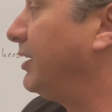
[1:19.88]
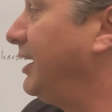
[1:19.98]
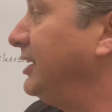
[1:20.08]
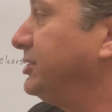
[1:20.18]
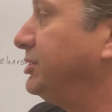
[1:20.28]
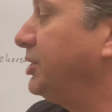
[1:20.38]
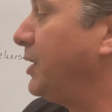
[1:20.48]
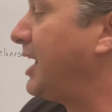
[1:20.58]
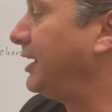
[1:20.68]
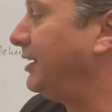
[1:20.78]
lasers are
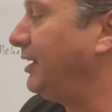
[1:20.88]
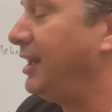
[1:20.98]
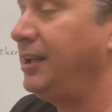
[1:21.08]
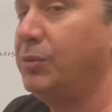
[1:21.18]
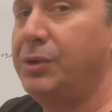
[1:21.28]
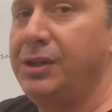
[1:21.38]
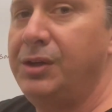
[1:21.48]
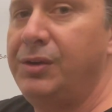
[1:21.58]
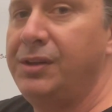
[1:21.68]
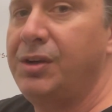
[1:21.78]
not getting anywhere
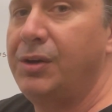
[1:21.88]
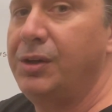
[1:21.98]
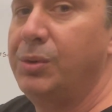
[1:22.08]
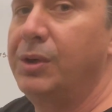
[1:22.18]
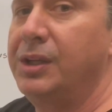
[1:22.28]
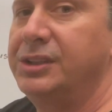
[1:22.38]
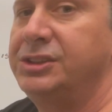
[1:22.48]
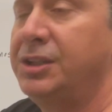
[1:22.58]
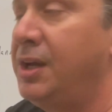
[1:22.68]
near the target organs.